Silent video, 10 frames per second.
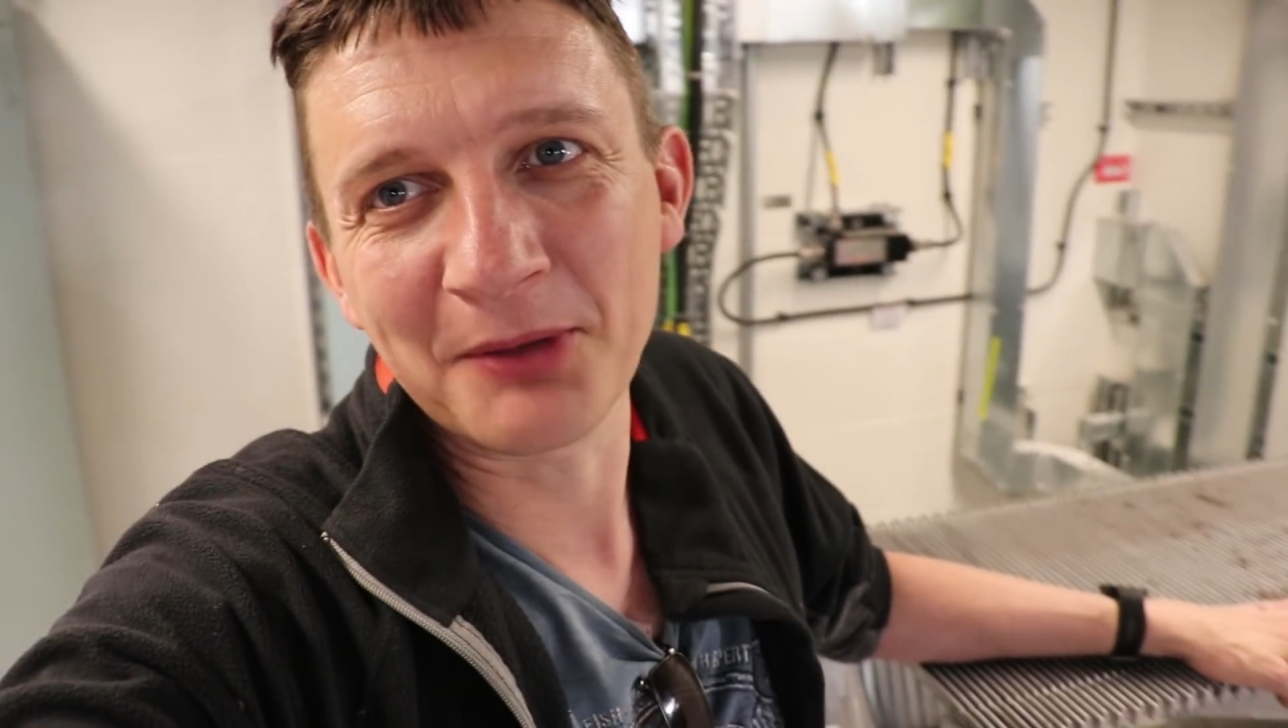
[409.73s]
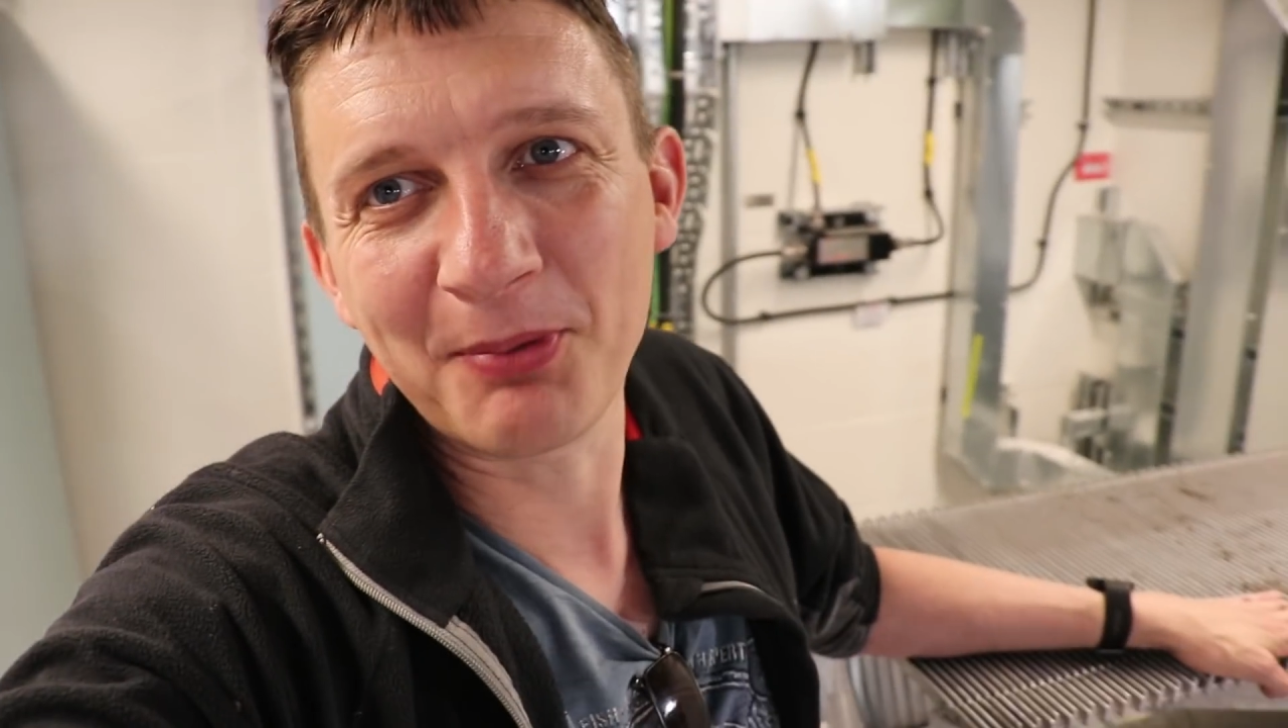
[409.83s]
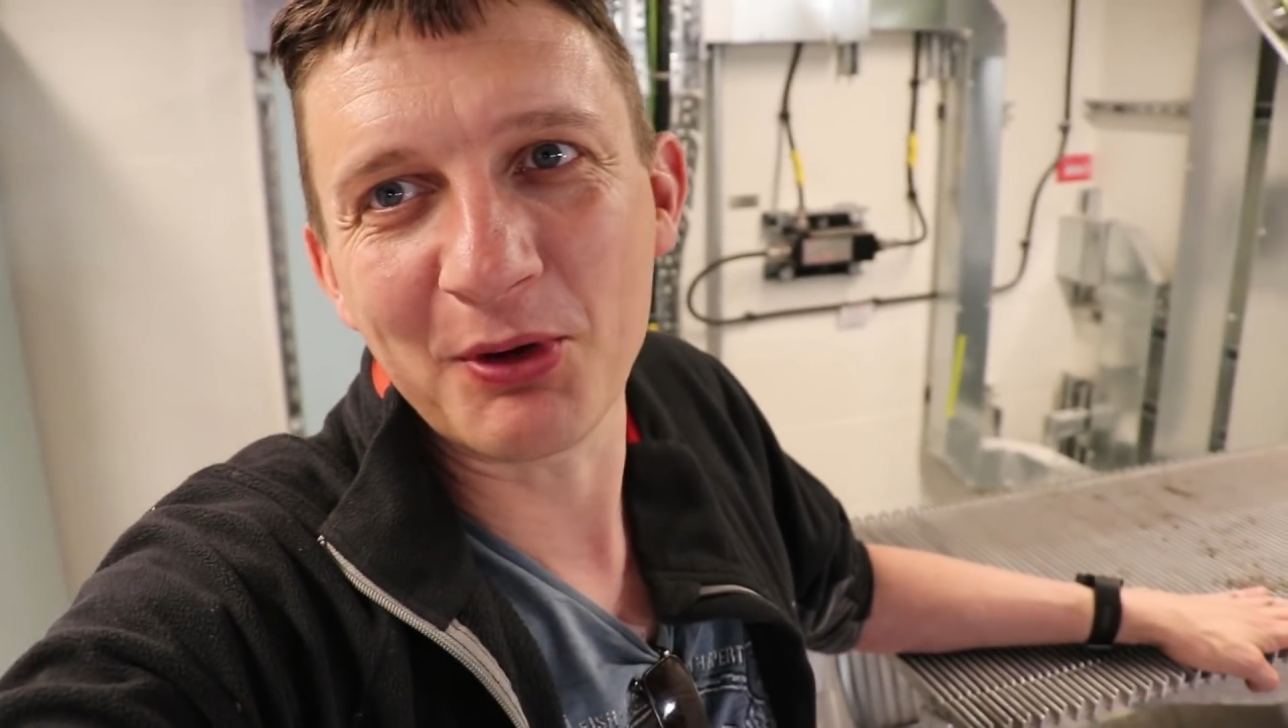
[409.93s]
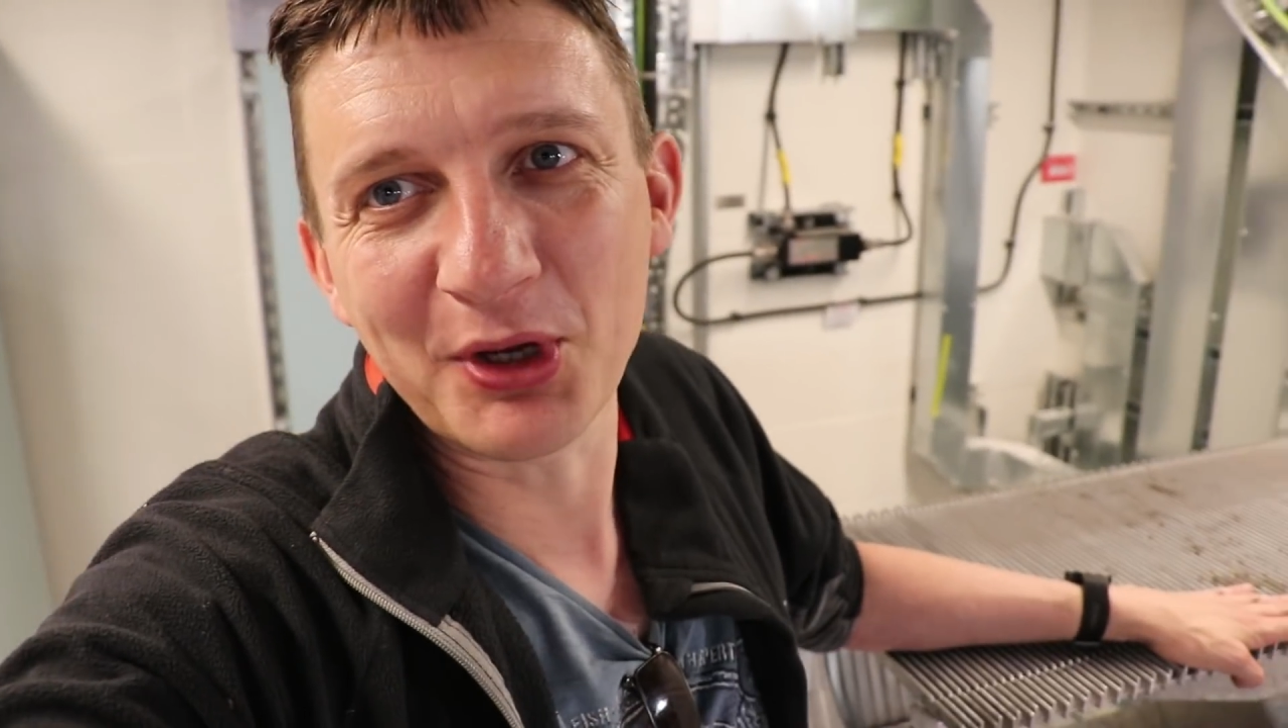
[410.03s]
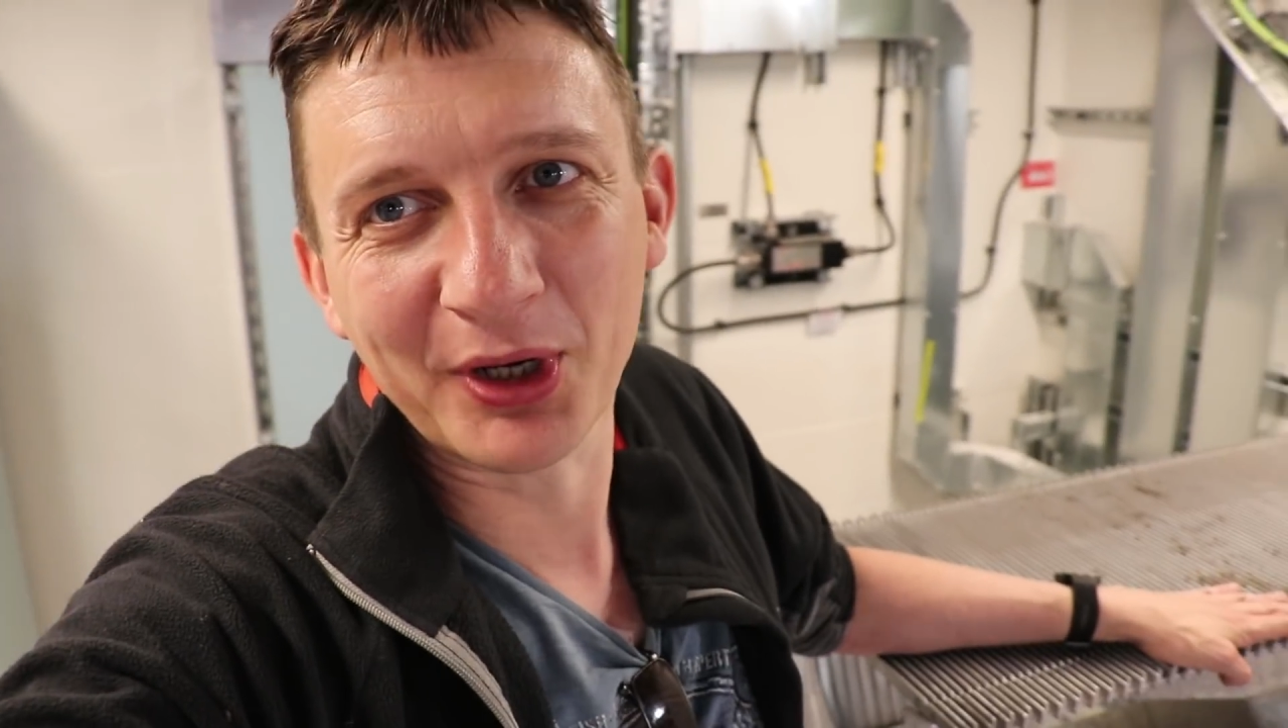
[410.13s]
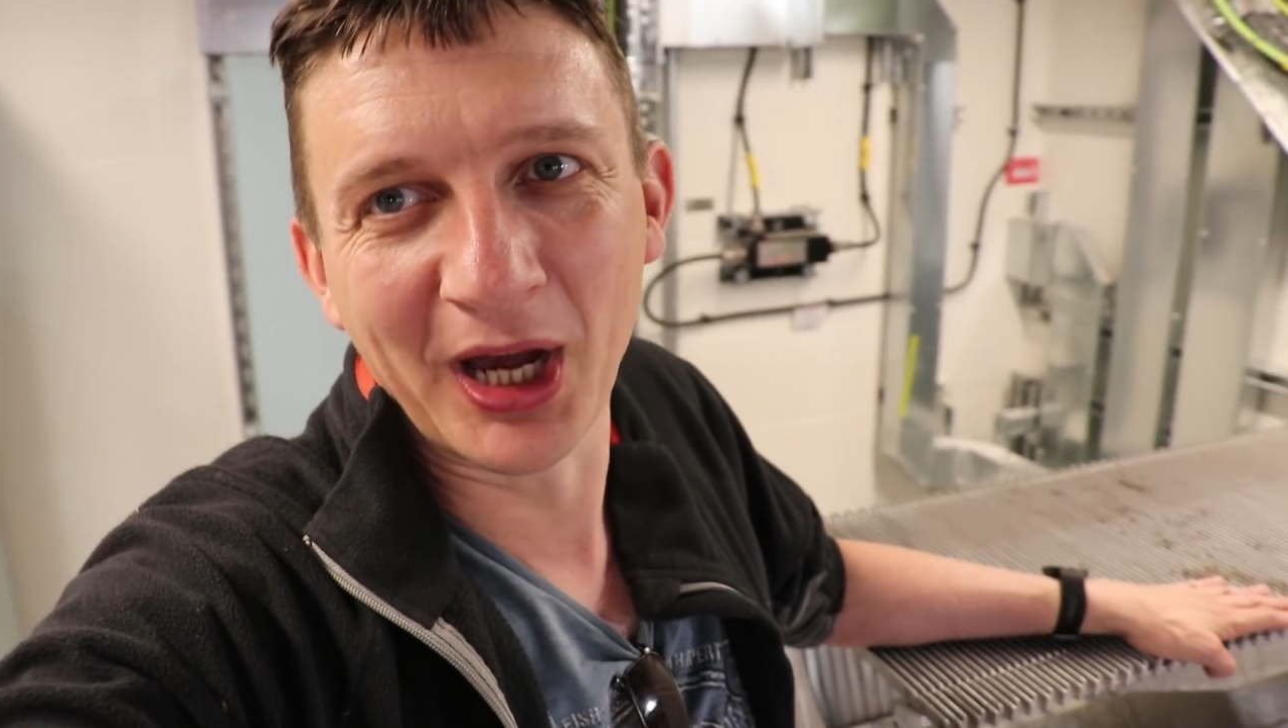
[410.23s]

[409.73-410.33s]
in the boot of your